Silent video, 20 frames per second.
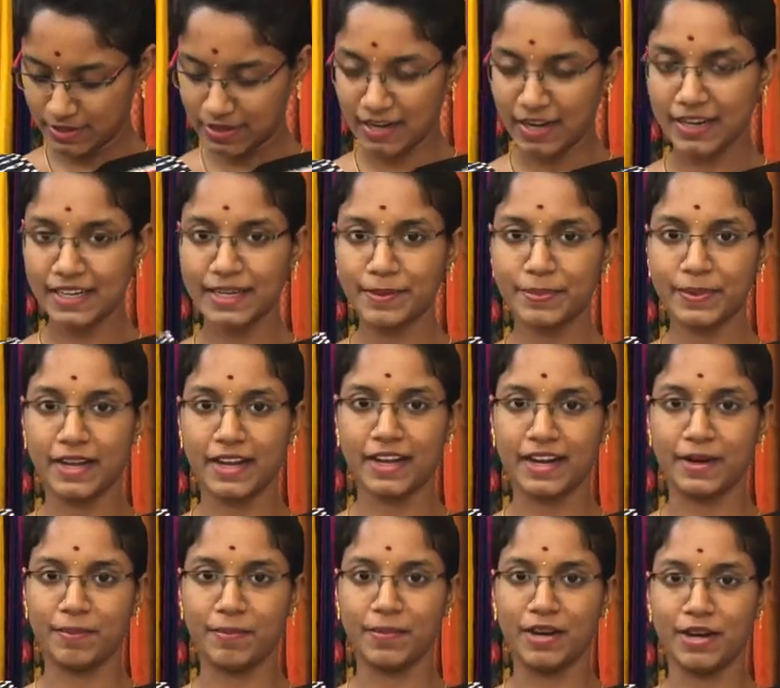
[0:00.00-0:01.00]
and a
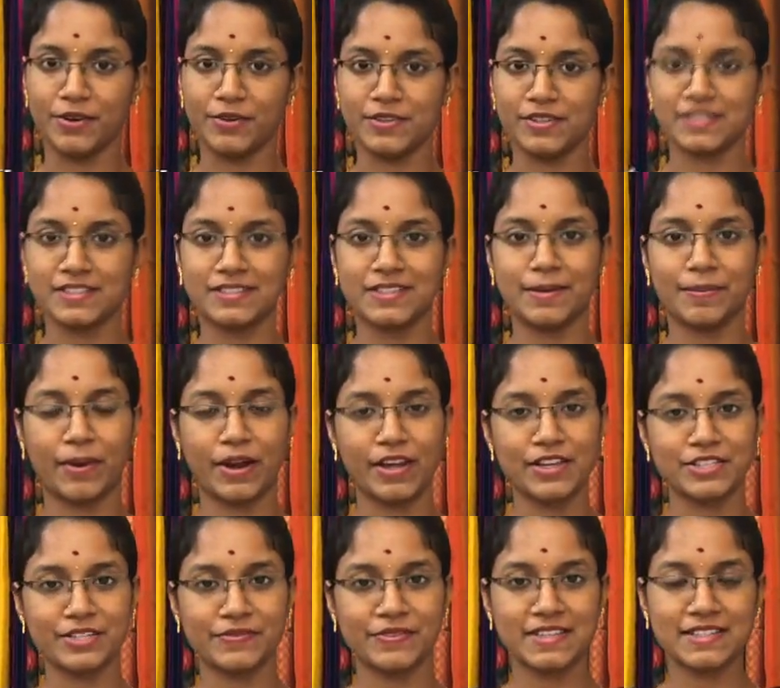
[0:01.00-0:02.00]
printed blouse. The
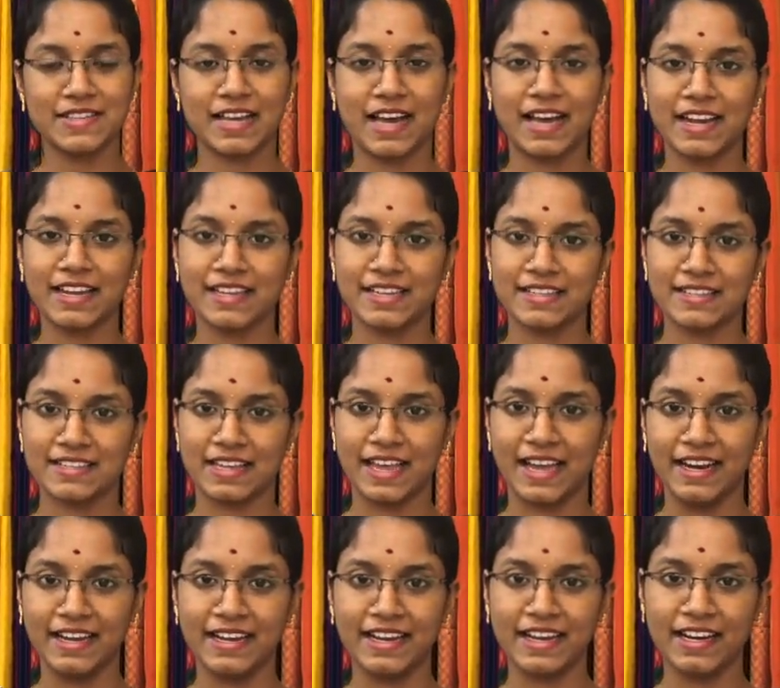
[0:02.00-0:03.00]
price of the sari is
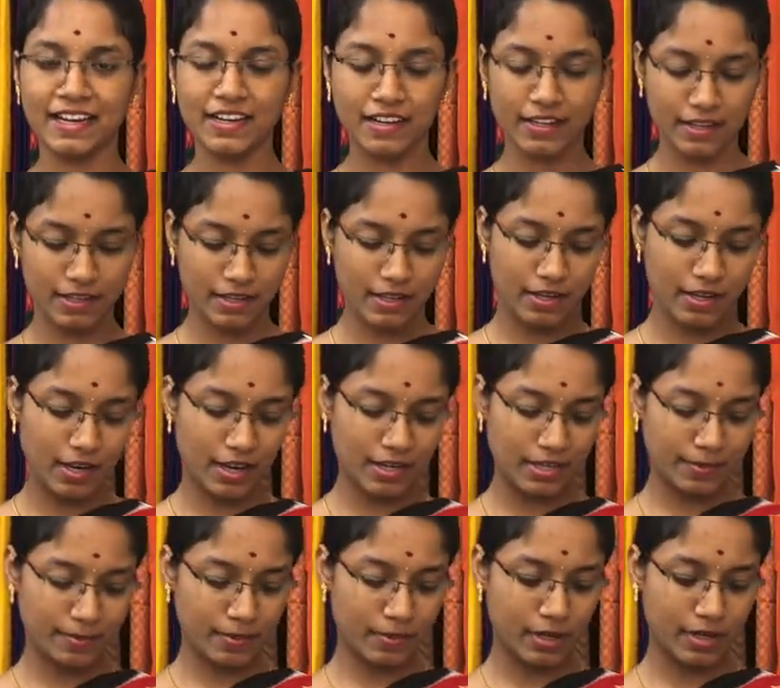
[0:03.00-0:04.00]
810
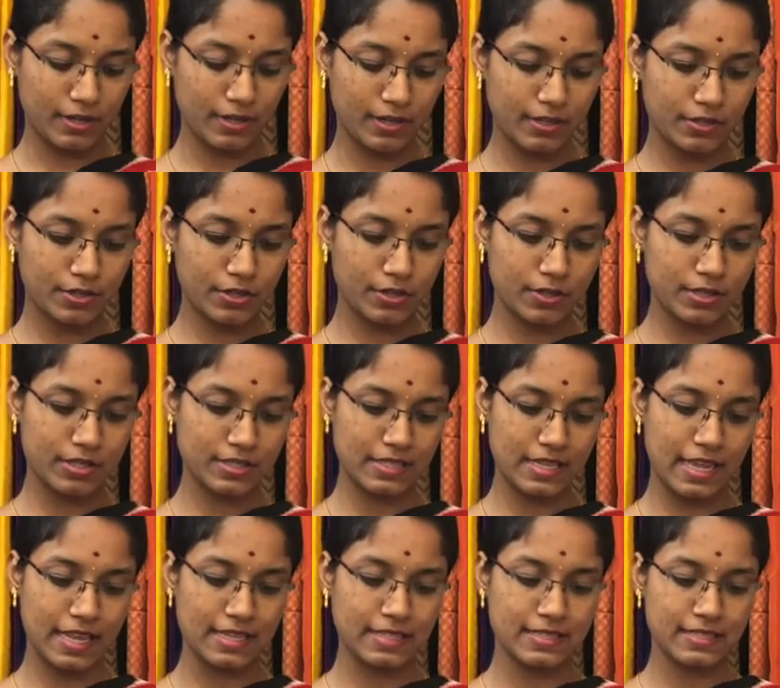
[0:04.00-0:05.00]
and the product code is
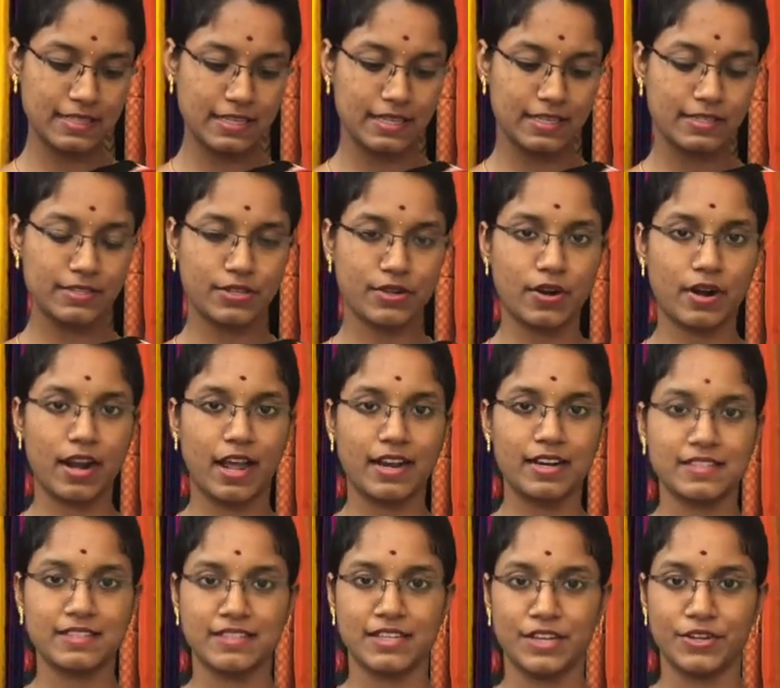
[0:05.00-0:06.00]

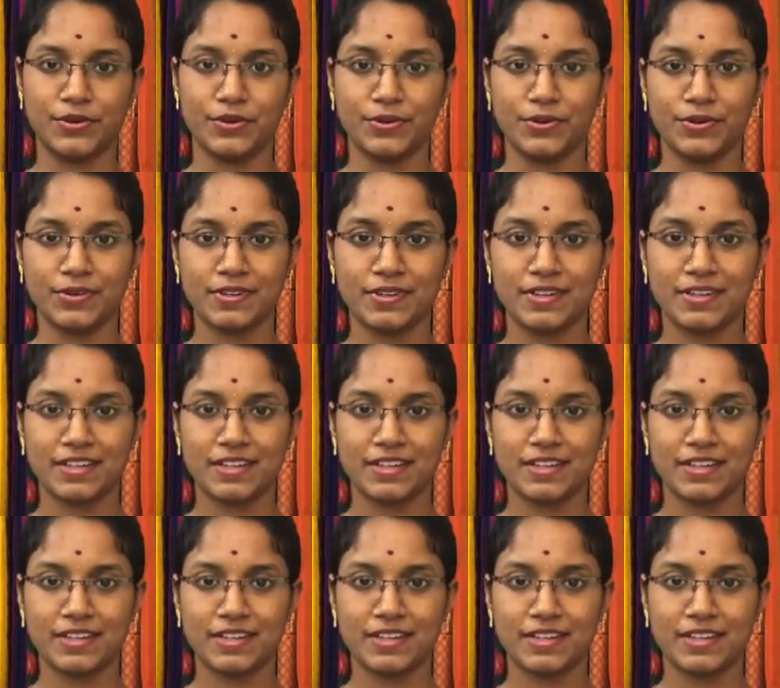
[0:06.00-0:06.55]
SC090.